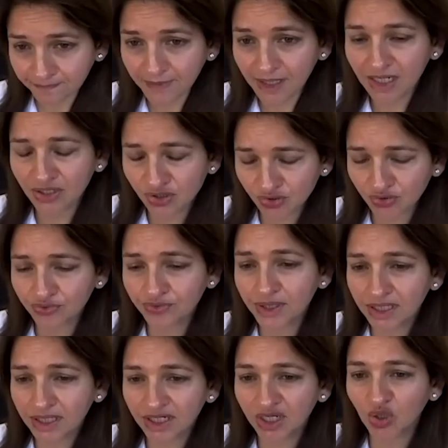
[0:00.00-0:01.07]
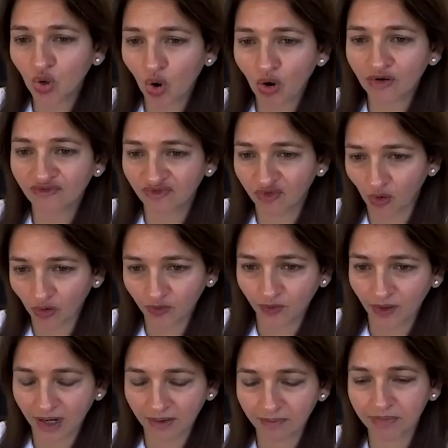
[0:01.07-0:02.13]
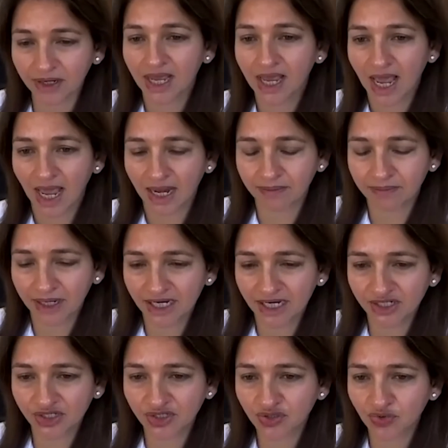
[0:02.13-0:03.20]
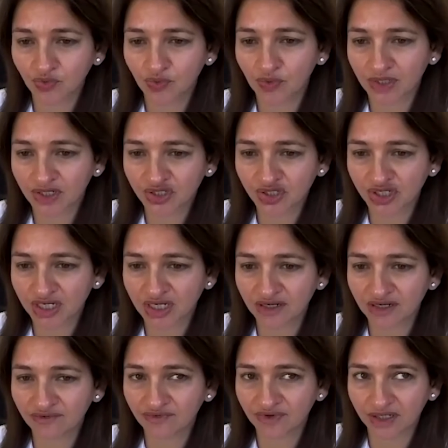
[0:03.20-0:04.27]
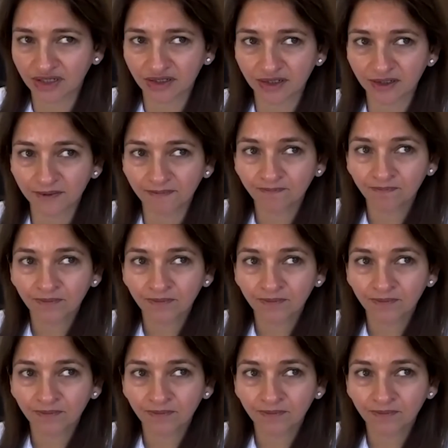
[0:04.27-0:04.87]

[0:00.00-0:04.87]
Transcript: So really long follow-up, and patients who achieve a